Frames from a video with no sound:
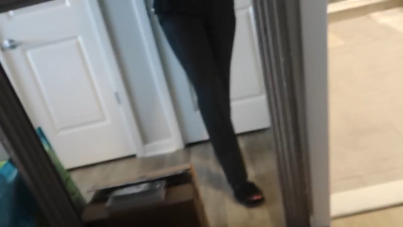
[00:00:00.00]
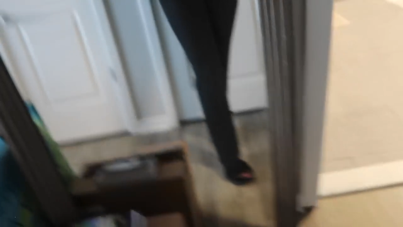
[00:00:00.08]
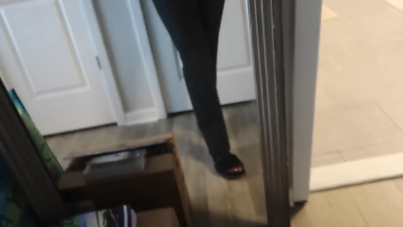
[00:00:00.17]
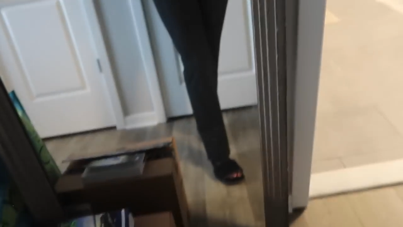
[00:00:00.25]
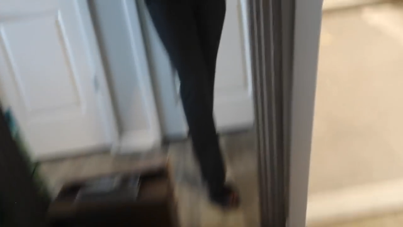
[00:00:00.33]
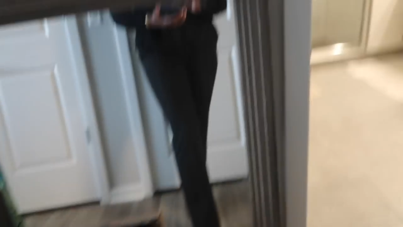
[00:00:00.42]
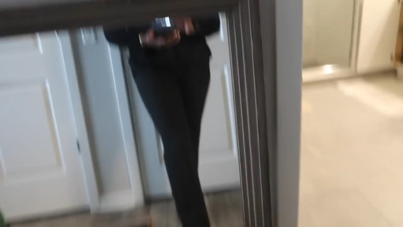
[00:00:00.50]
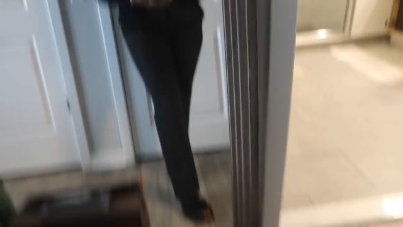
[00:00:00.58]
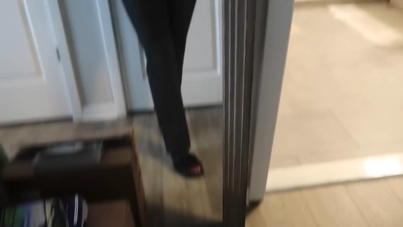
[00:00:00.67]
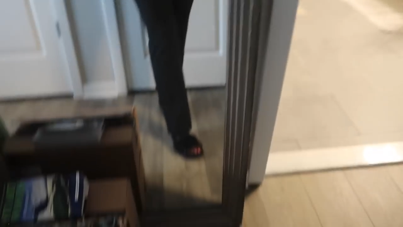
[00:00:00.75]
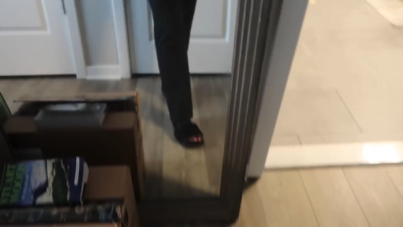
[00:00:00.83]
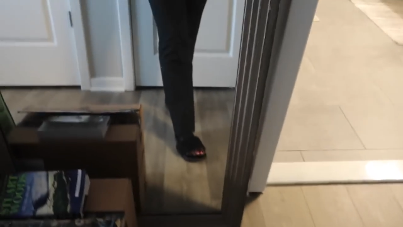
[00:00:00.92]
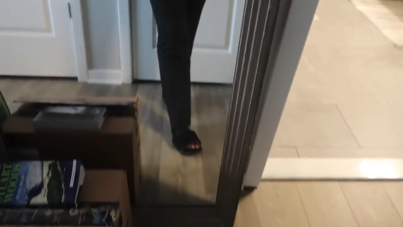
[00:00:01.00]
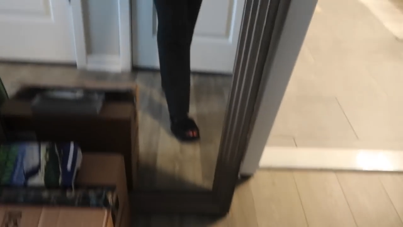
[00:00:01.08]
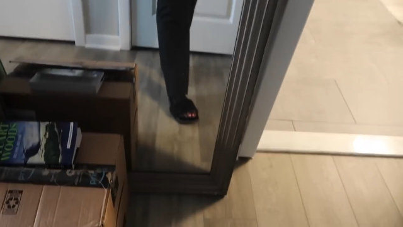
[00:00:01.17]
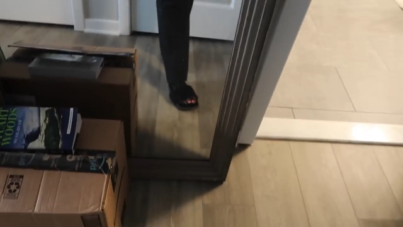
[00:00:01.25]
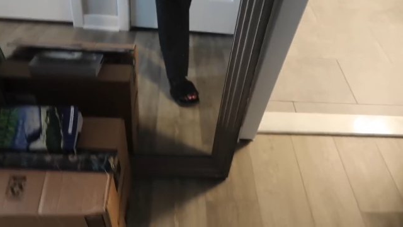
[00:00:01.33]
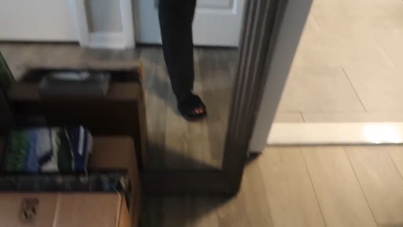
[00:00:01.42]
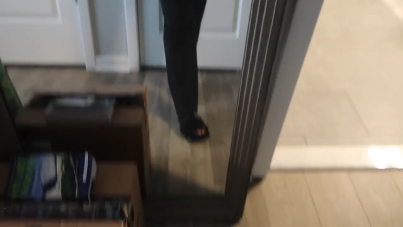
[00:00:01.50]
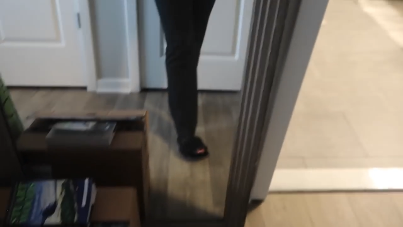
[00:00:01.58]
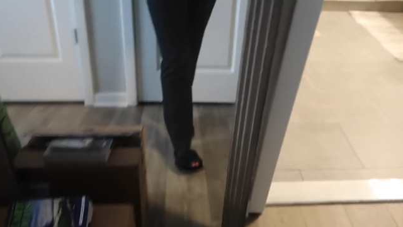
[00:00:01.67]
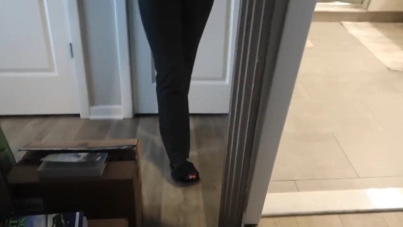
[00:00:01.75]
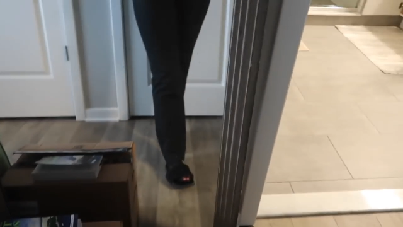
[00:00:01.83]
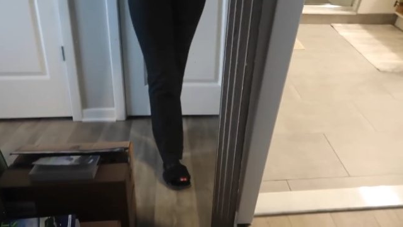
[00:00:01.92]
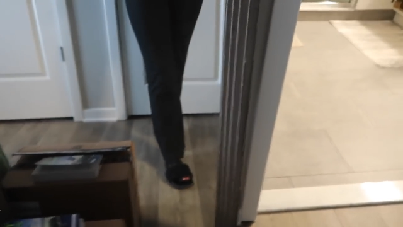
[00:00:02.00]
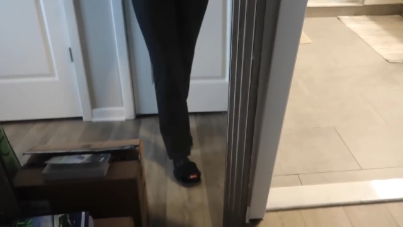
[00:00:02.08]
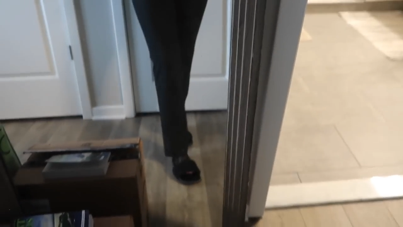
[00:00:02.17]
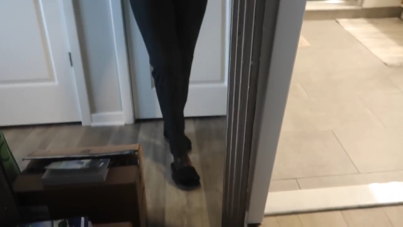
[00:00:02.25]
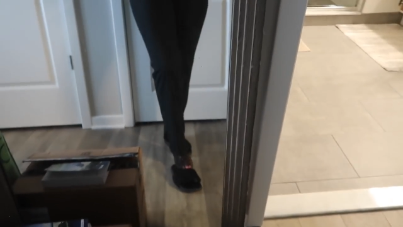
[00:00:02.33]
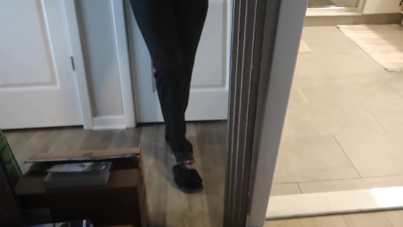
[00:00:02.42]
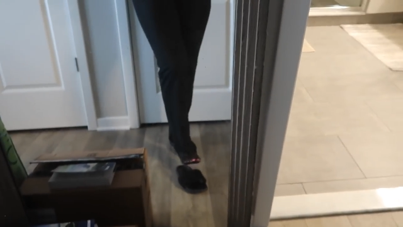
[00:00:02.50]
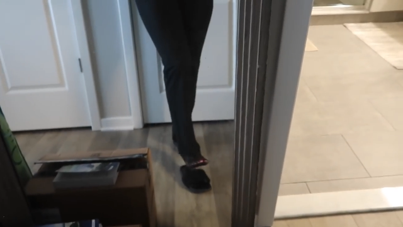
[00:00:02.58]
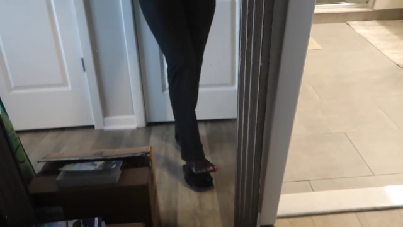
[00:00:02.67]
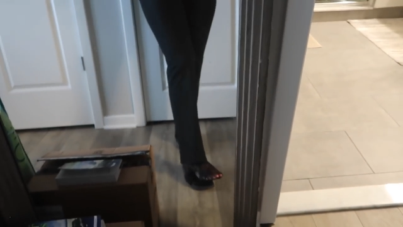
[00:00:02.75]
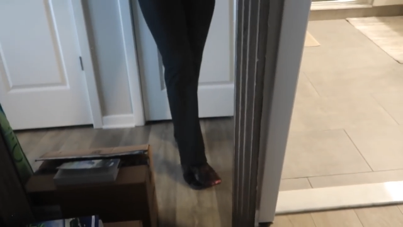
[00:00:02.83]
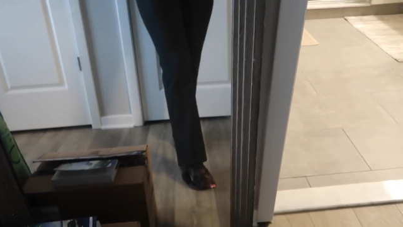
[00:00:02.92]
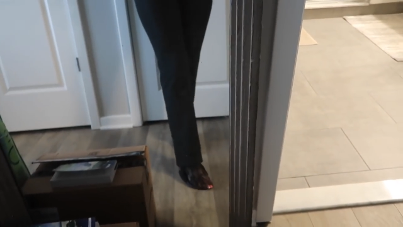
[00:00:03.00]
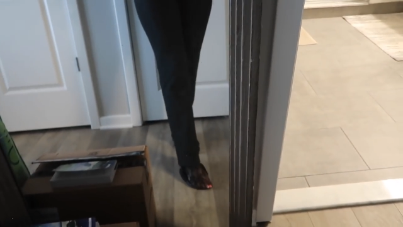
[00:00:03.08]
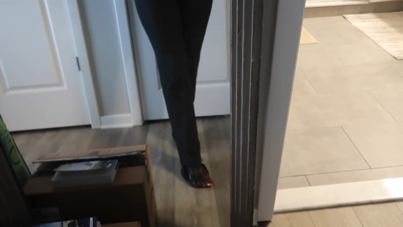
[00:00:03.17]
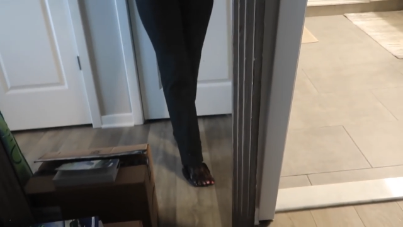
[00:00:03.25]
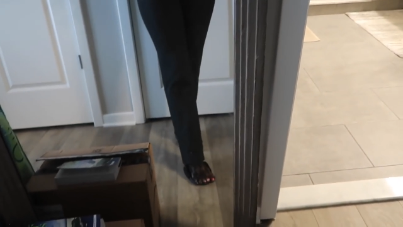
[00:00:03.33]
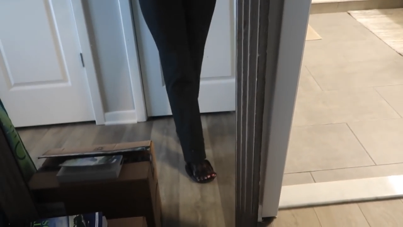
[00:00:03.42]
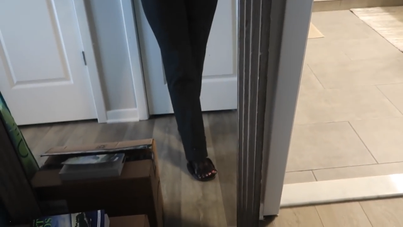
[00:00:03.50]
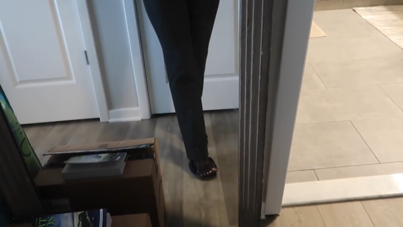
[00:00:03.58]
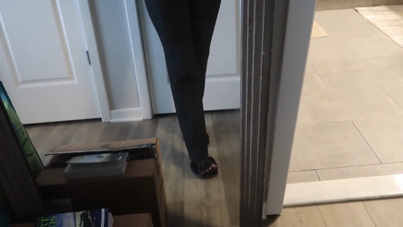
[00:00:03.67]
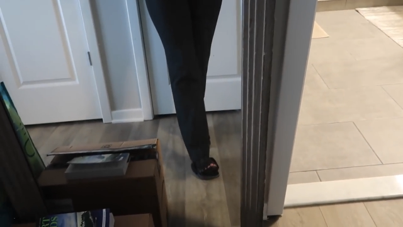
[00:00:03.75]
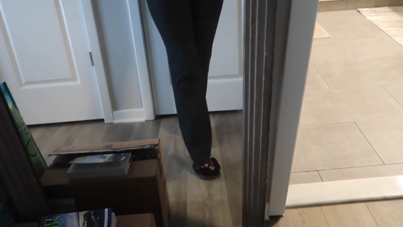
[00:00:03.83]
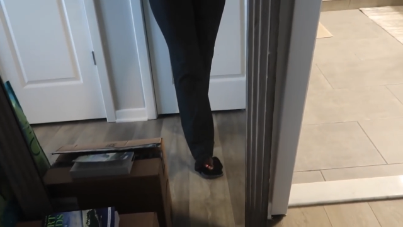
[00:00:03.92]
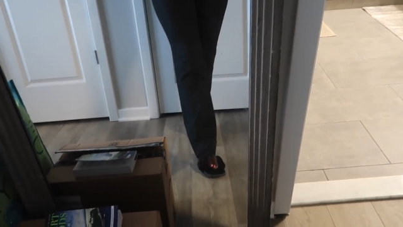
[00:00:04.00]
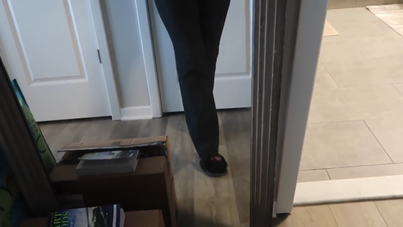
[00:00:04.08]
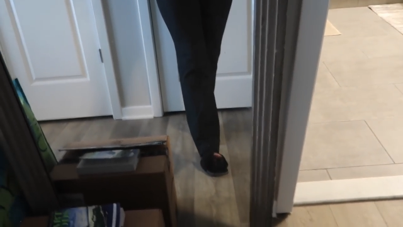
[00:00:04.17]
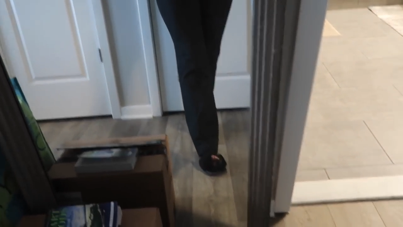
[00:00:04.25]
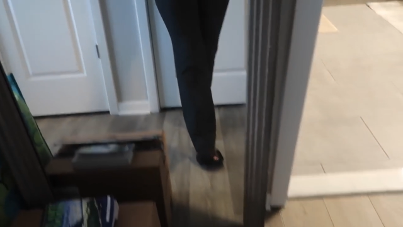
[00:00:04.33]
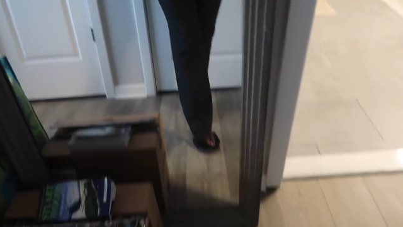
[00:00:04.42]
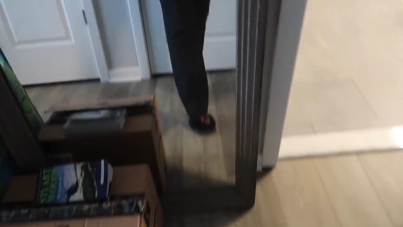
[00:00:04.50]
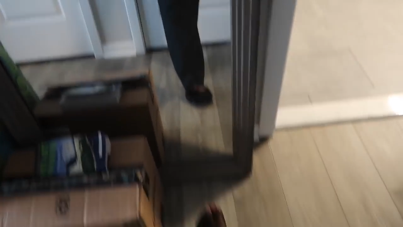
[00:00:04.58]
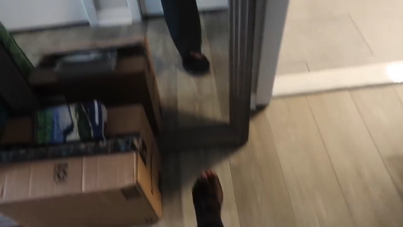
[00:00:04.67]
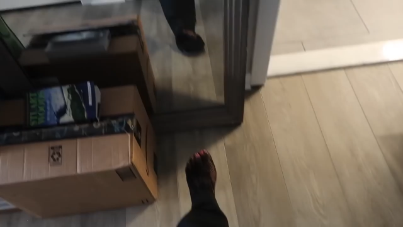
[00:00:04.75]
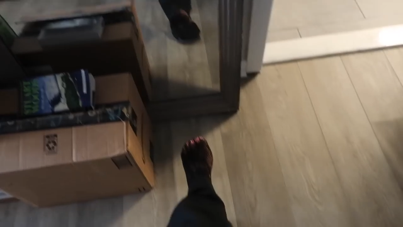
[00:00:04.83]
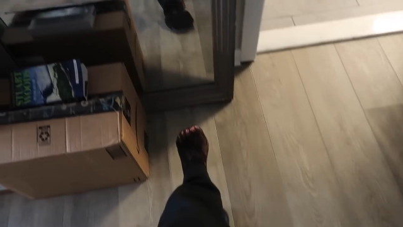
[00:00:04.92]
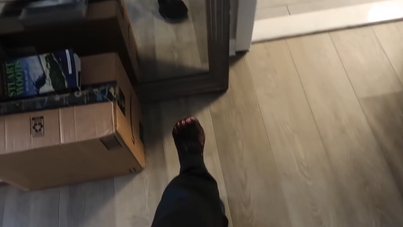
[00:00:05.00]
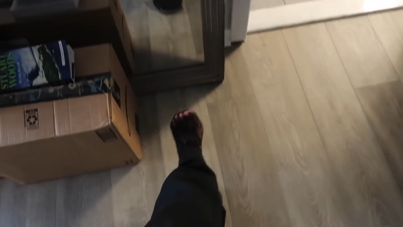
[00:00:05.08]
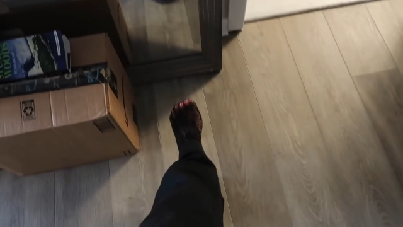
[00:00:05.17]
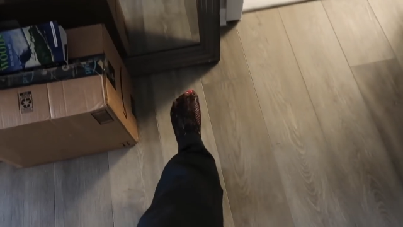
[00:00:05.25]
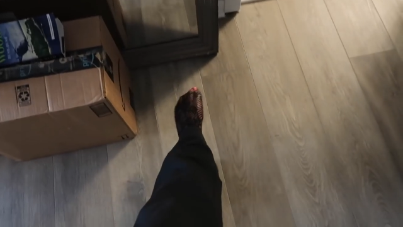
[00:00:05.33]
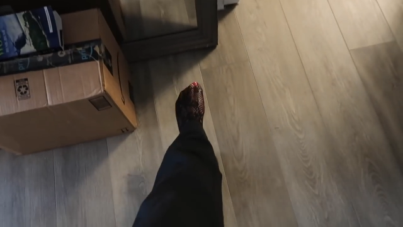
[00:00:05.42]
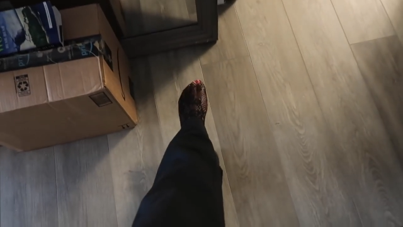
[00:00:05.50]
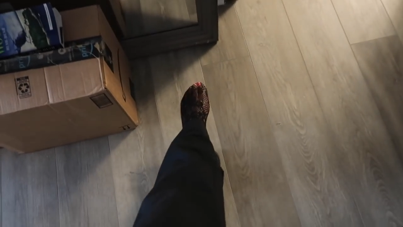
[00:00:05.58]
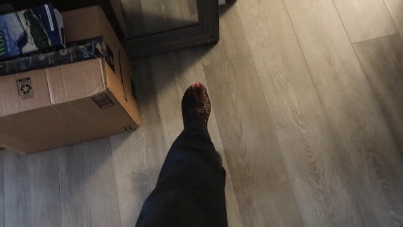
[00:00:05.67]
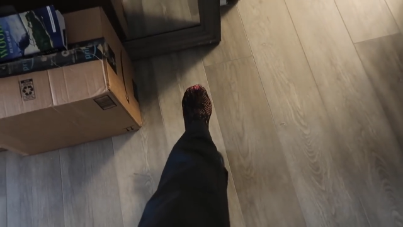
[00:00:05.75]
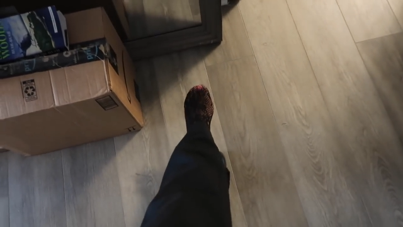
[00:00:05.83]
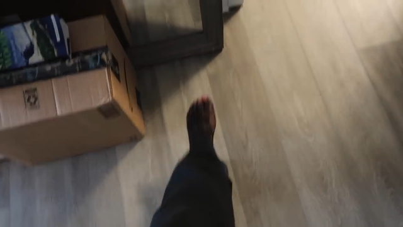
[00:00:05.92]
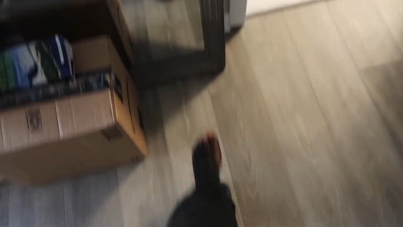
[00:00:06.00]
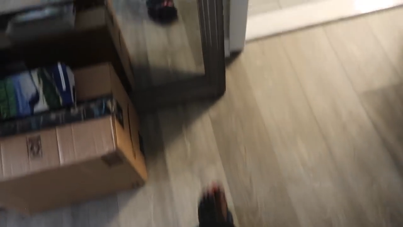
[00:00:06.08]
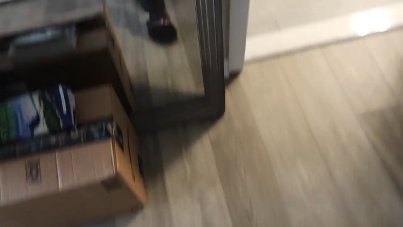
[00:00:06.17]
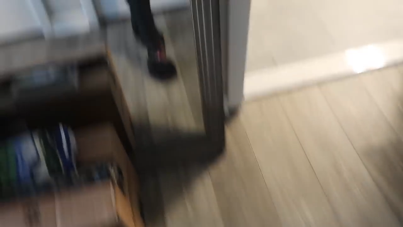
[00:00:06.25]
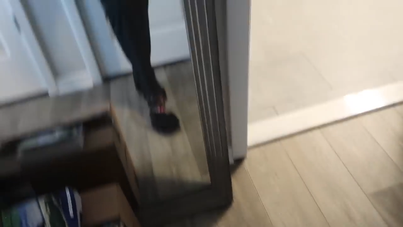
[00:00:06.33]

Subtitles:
[unreadable: no face in view]